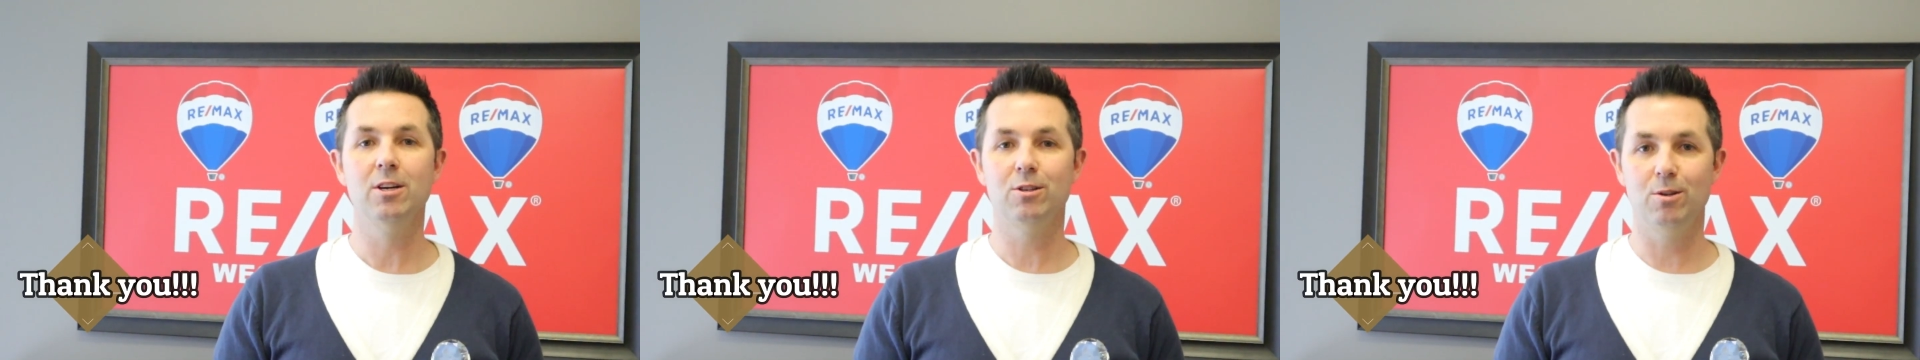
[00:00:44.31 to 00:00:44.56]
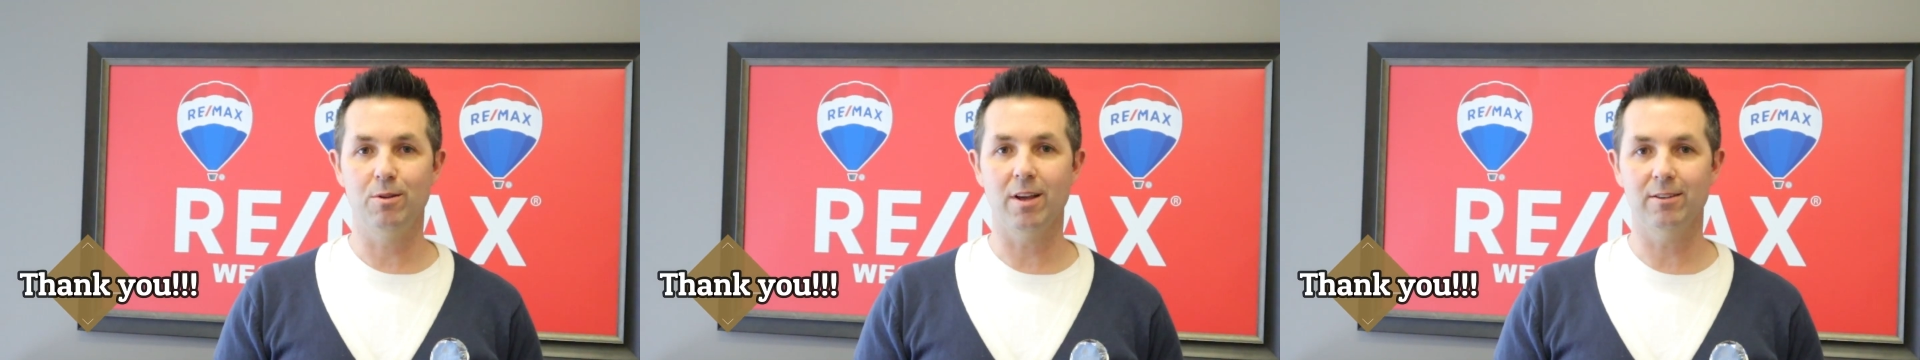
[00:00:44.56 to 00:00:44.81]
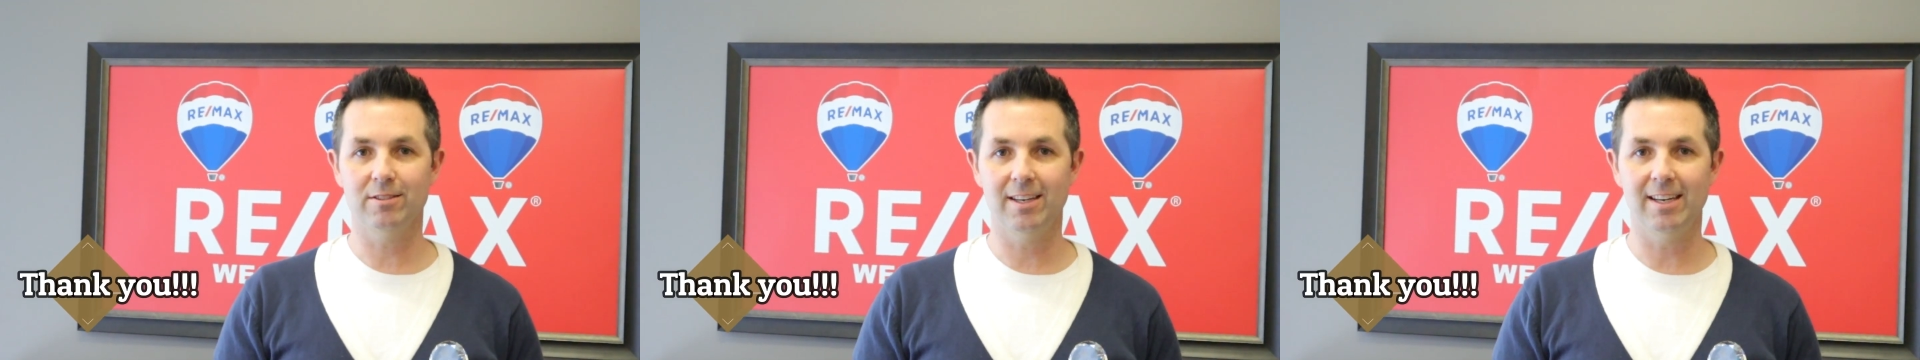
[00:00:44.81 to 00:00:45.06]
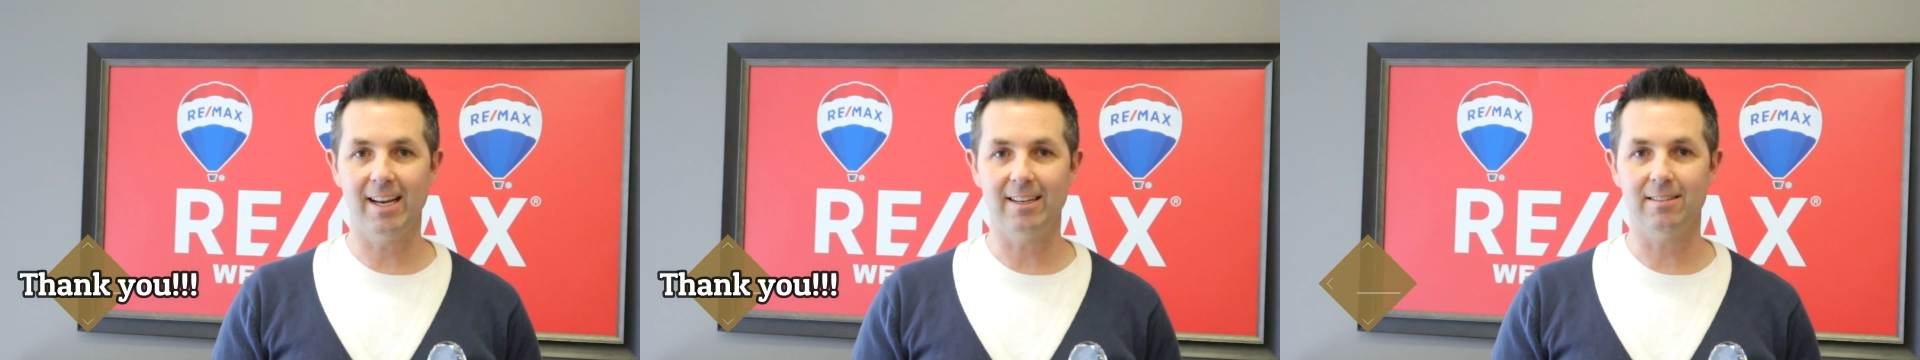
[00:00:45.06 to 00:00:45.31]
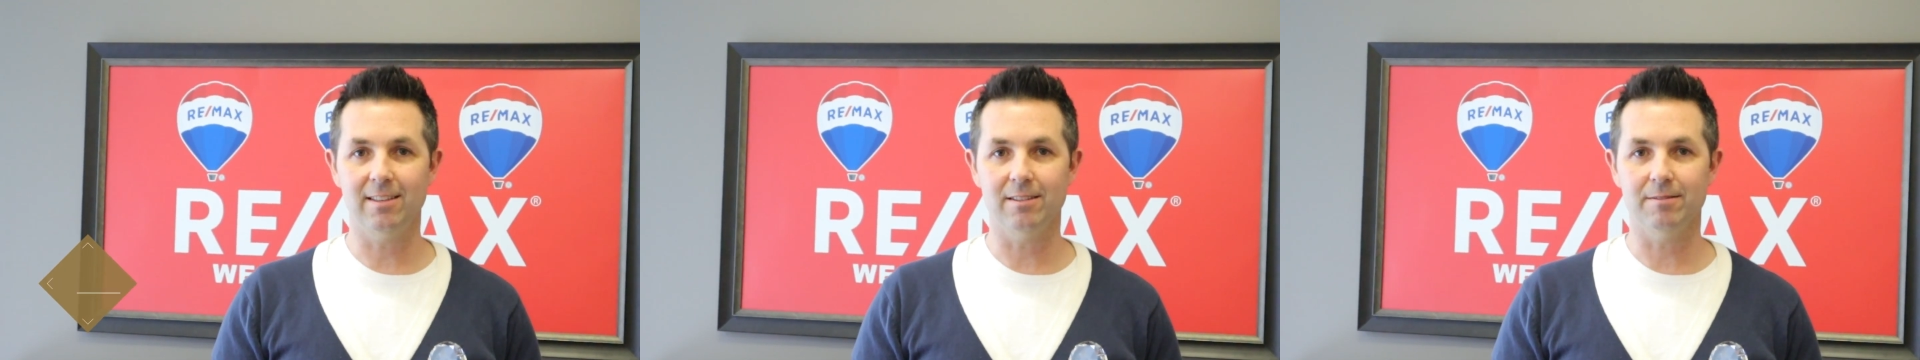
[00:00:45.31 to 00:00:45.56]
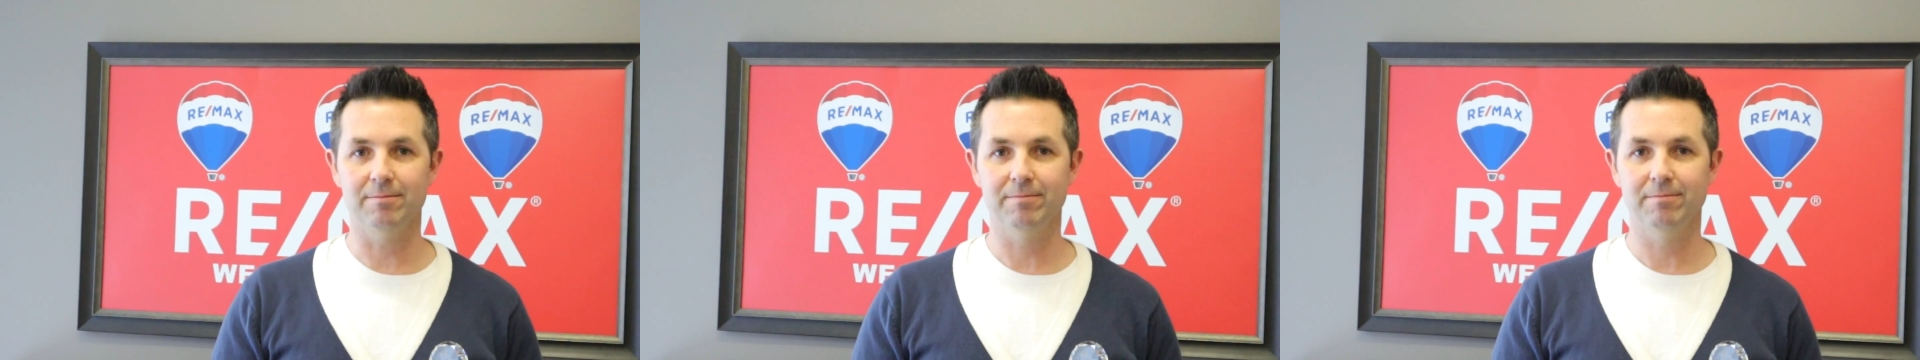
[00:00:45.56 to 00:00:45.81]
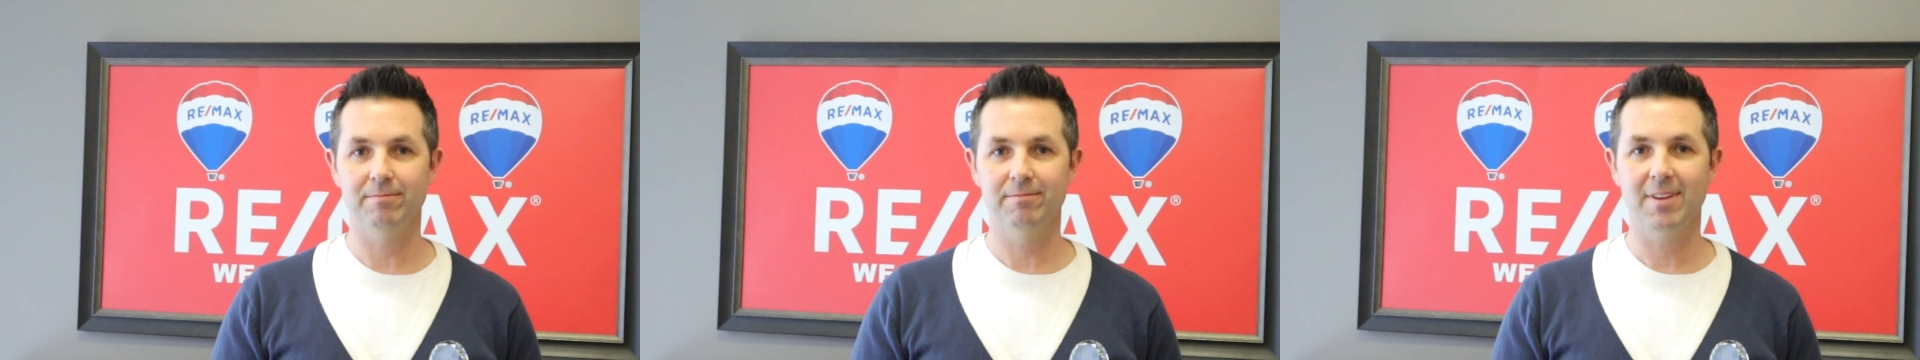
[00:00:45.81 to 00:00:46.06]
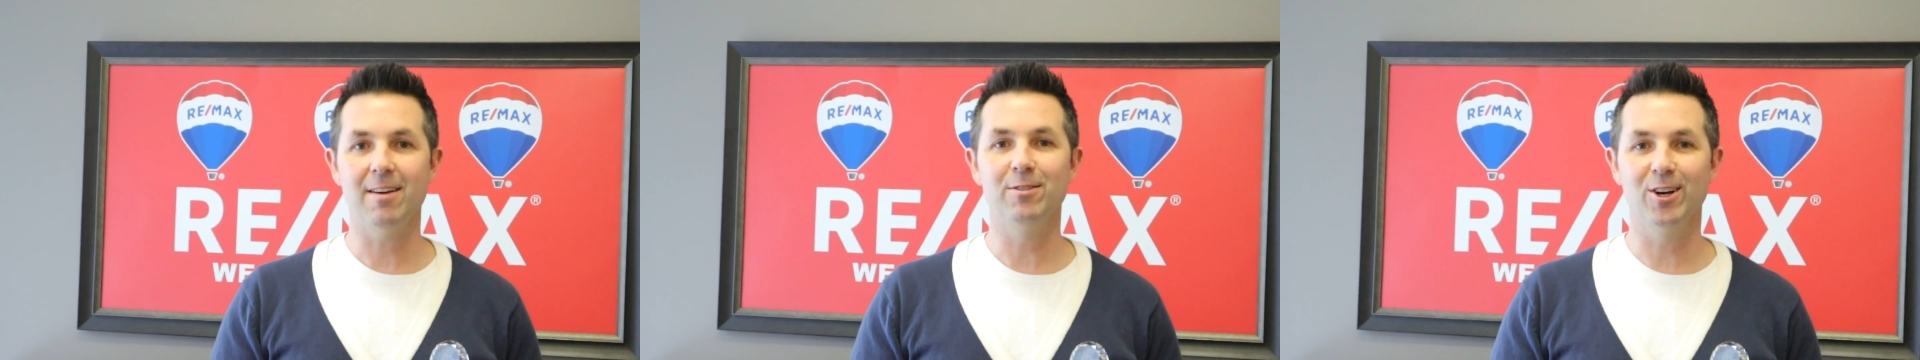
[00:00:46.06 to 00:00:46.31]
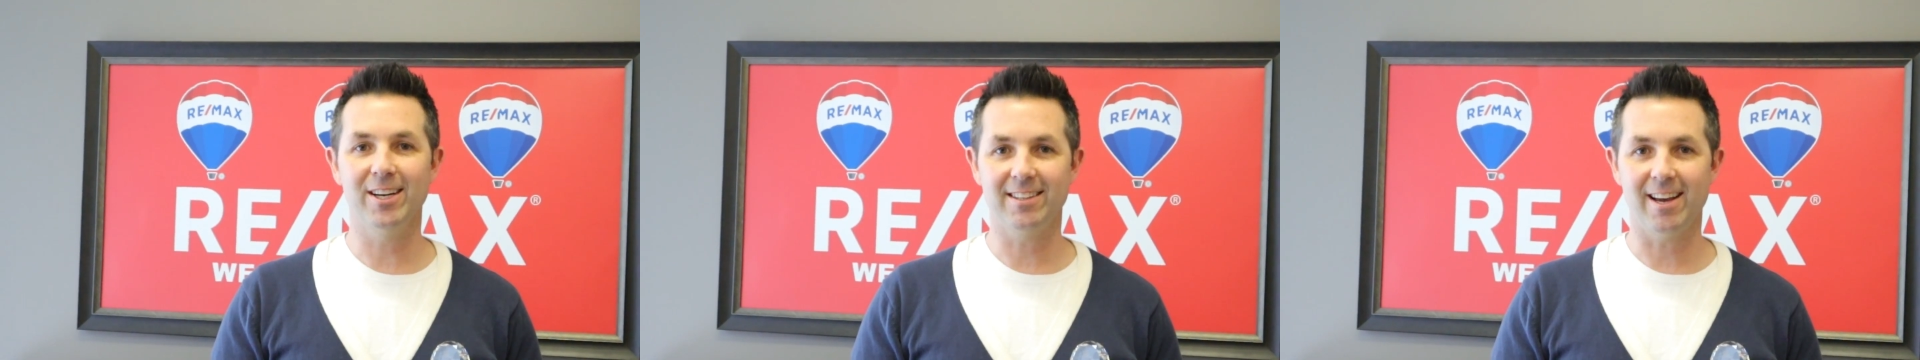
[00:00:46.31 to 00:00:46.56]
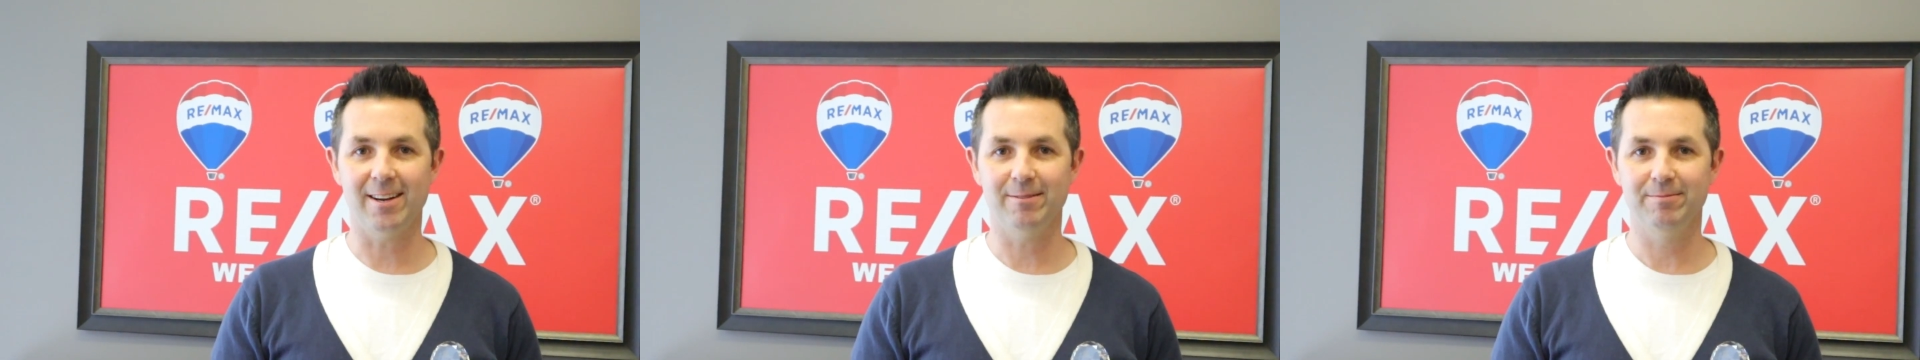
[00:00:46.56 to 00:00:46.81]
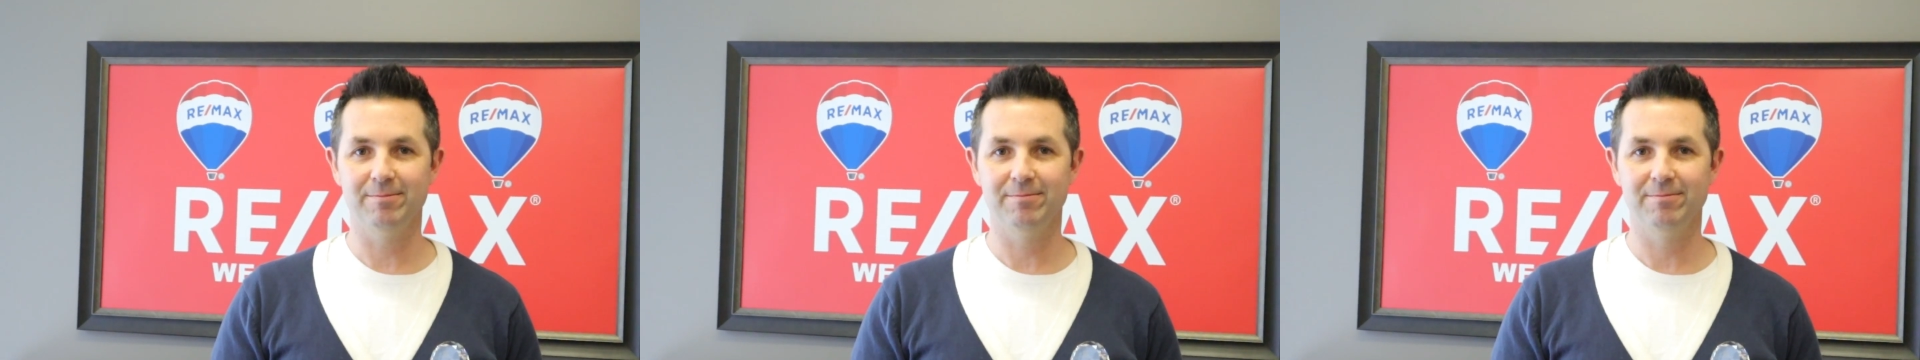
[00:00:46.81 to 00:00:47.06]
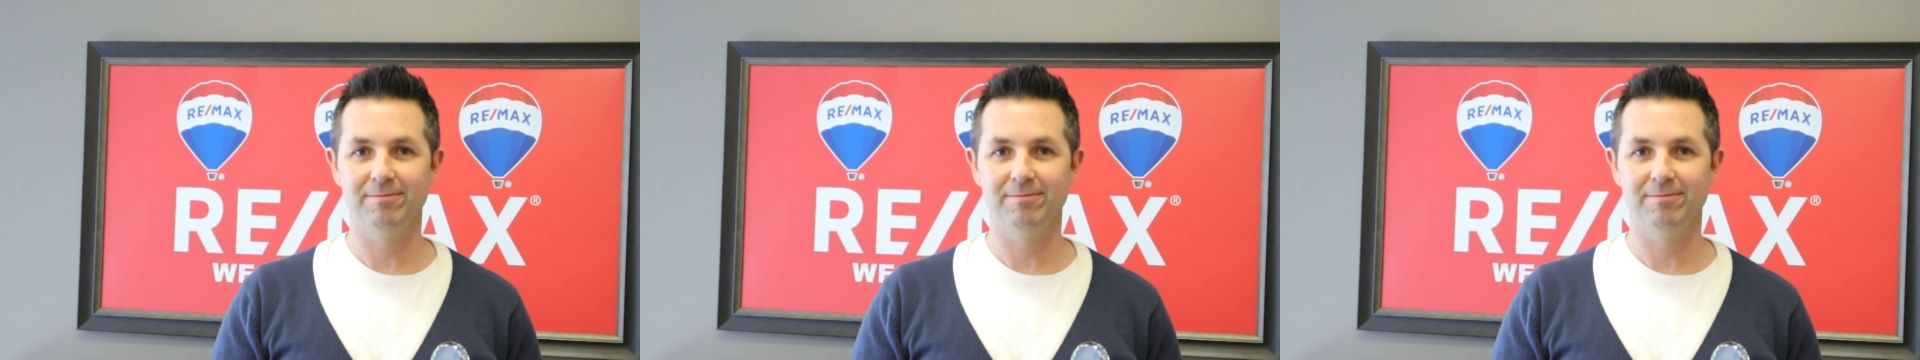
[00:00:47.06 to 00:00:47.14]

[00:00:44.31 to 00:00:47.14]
2019. Have a great day.